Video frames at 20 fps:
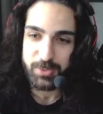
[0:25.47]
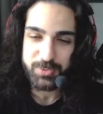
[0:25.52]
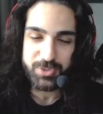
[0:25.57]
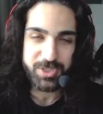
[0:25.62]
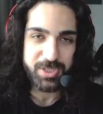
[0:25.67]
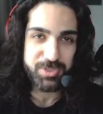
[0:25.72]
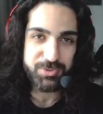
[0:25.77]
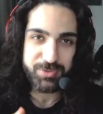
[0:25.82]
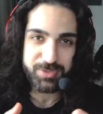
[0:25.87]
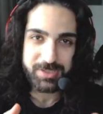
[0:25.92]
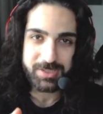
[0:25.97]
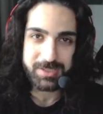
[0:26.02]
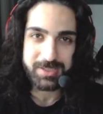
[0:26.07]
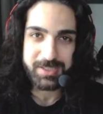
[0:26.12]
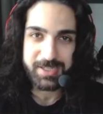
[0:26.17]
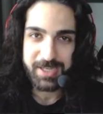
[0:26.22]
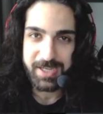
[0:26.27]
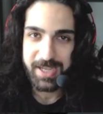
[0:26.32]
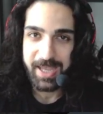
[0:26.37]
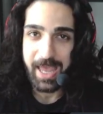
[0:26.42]
change
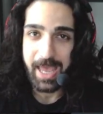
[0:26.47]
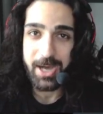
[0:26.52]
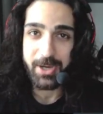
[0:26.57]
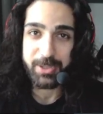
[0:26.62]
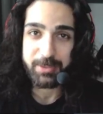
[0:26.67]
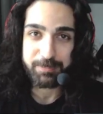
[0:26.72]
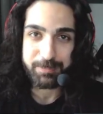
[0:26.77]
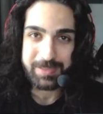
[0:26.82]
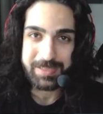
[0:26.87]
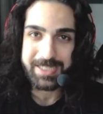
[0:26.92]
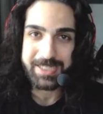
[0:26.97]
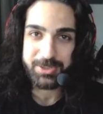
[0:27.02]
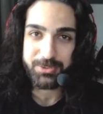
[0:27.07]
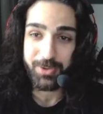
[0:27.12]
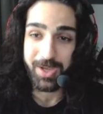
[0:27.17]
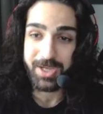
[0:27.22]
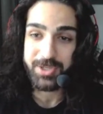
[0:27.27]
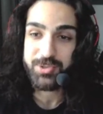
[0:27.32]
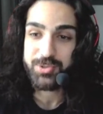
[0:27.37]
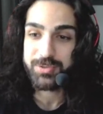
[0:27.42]
really how I play
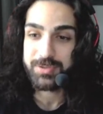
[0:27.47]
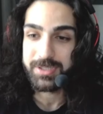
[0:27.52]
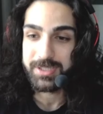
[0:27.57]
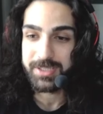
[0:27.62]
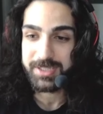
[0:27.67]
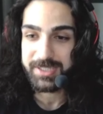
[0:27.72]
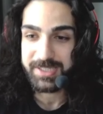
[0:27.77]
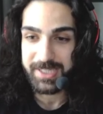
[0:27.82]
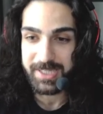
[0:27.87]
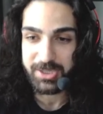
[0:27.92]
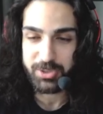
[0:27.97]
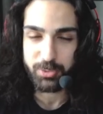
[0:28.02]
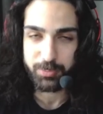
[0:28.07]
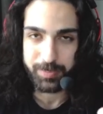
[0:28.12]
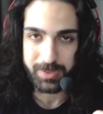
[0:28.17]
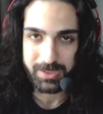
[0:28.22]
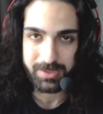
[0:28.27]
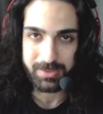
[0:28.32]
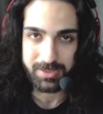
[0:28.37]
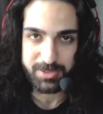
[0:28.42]
to actually get to
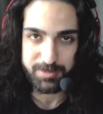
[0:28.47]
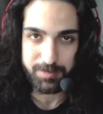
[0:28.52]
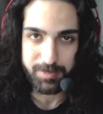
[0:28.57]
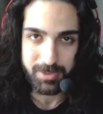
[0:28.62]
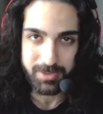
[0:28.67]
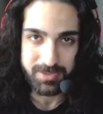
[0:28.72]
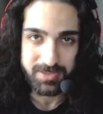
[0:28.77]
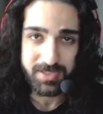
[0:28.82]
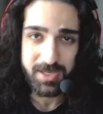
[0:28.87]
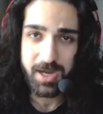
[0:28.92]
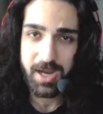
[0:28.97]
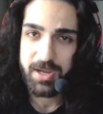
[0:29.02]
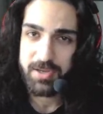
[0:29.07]
beat this boss.